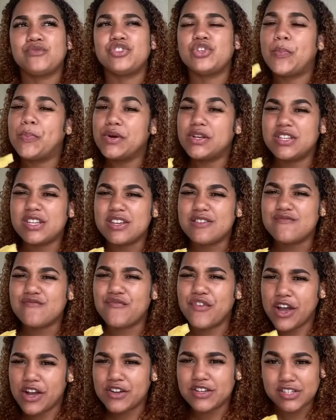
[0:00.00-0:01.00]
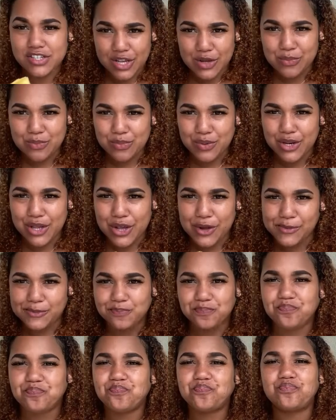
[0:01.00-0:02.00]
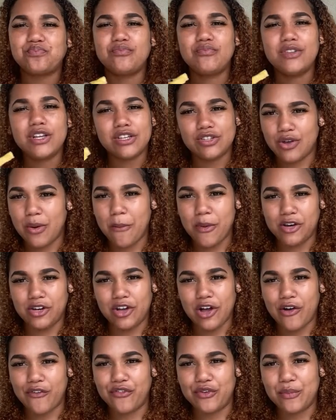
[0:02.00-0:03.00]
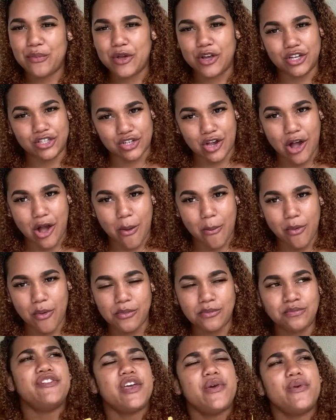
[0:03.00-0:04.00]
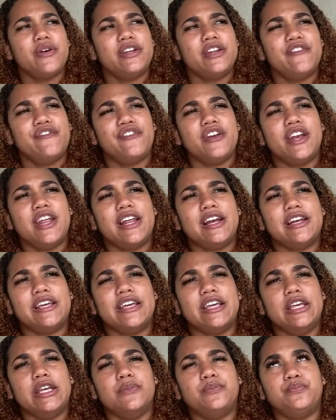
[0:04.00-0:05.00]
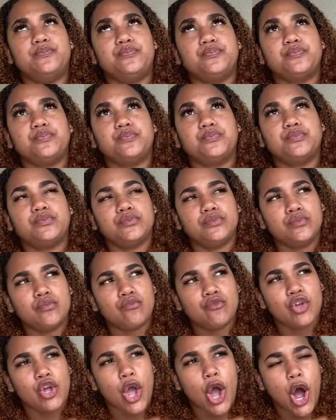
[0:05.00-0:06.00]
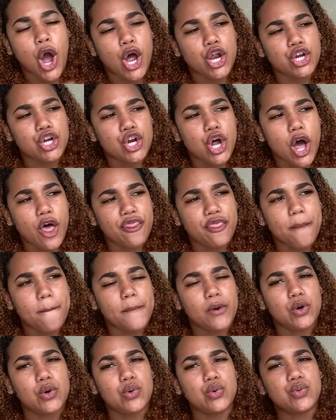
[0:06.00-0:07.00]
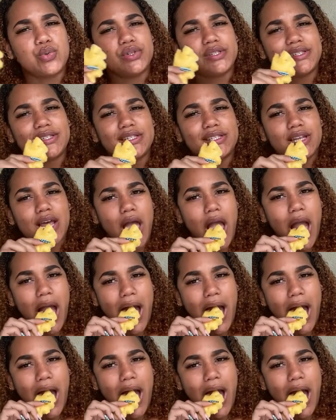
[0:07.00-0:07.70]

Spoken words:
to put it very simply, somebody offered me a job. They were definitely not the most